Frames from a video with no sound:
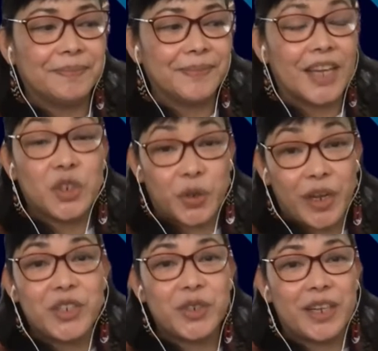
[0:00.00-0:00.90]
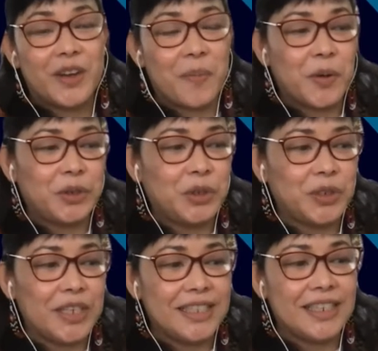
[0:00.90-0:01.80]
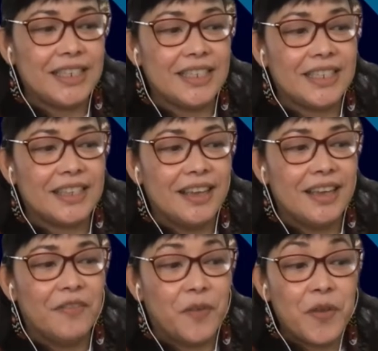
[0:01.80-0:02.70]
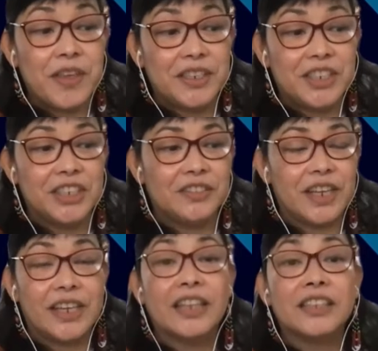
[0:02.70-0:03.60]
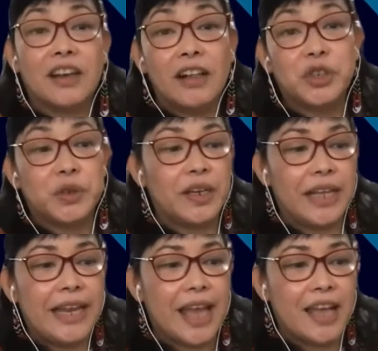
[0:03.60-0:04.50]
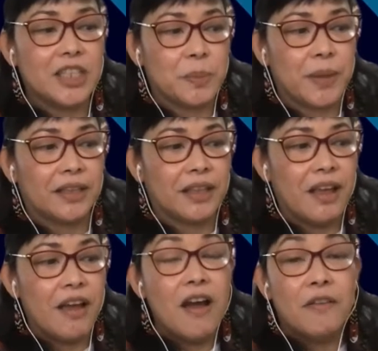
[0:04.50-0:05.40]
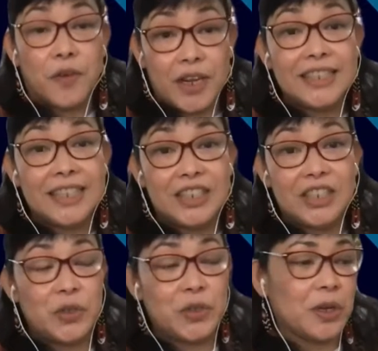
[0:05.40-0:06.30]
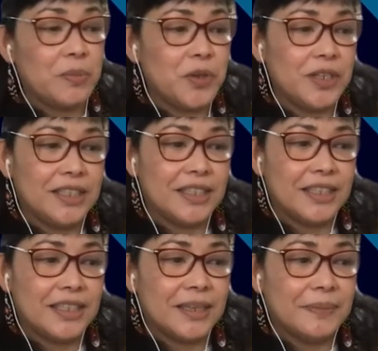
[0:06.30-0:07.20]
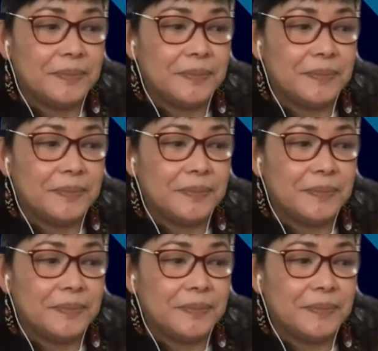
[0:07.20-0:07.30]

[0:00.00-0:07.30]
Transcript: educational opportunities for their children, and cultural enhancement for indigenous communities.